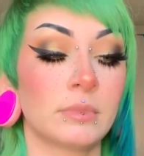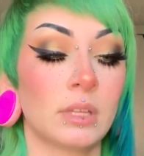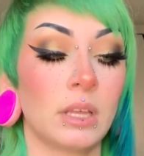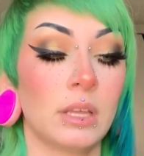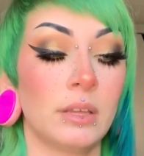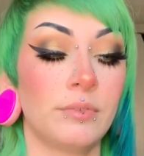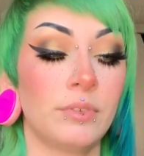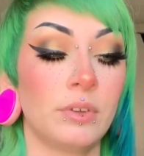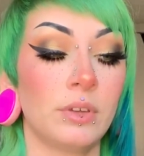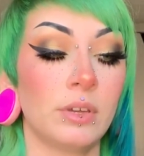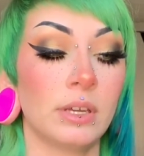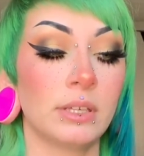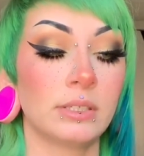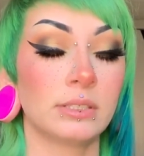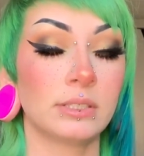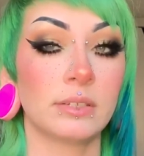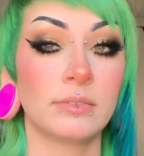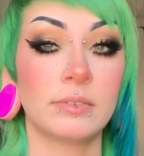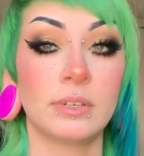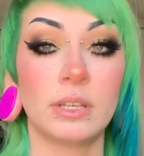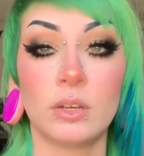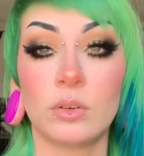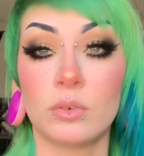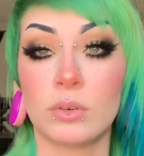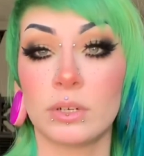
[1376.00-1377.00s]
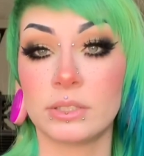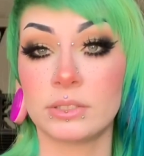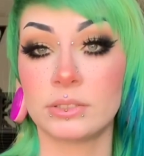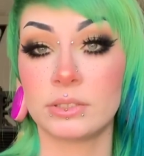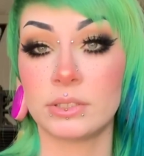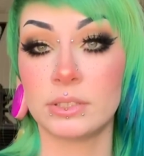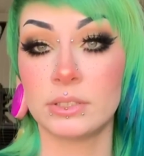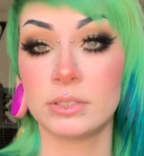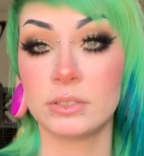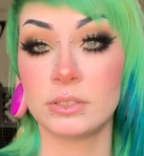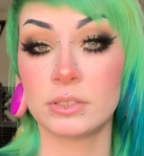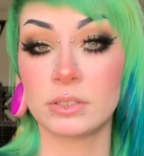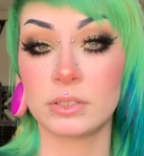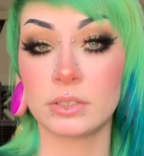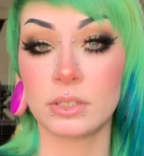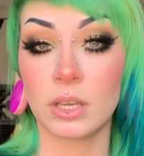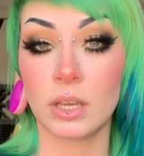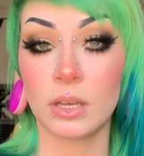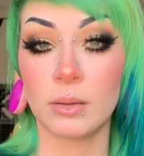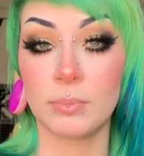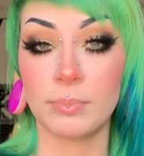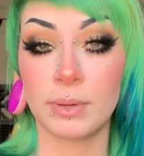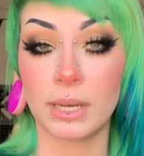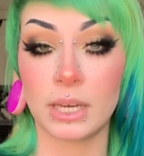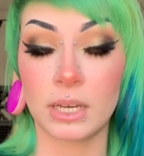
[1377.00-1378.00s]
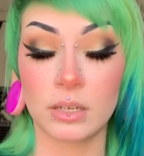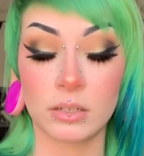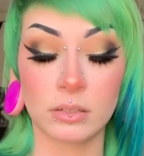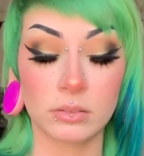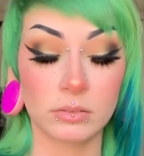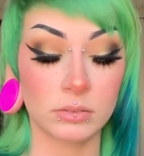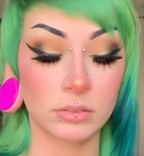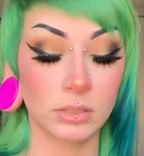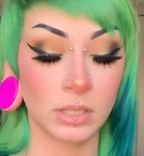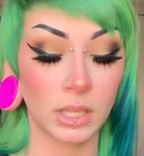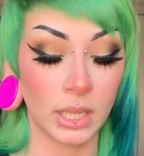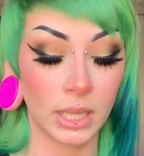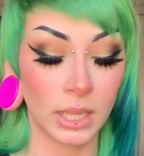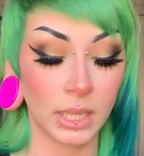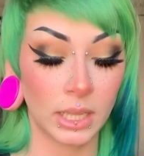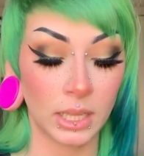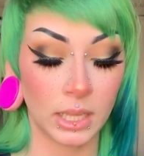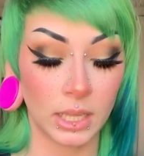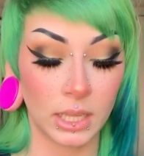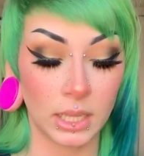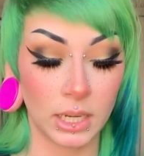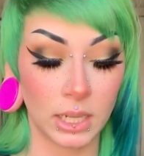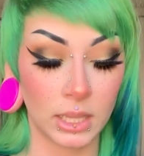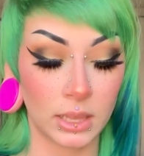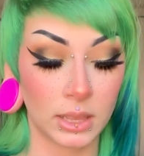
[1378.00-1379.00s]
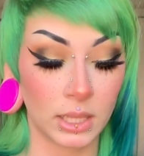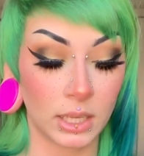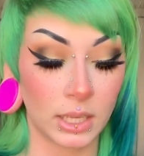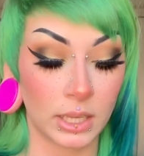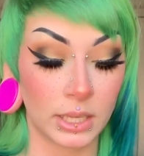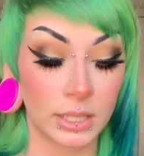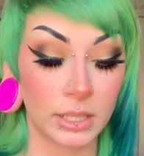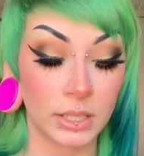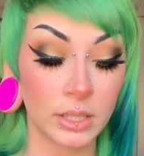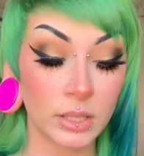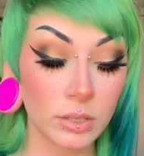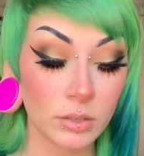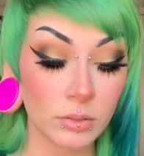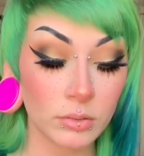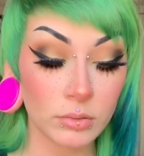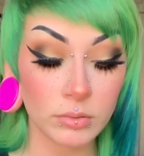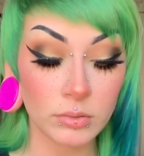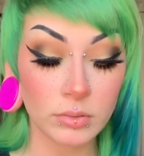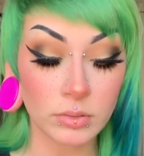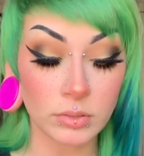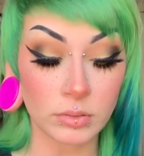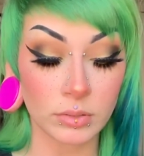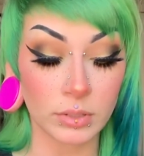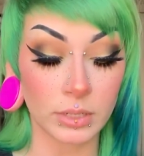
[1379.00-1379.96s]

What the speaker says: If you guys have any questions about anything I used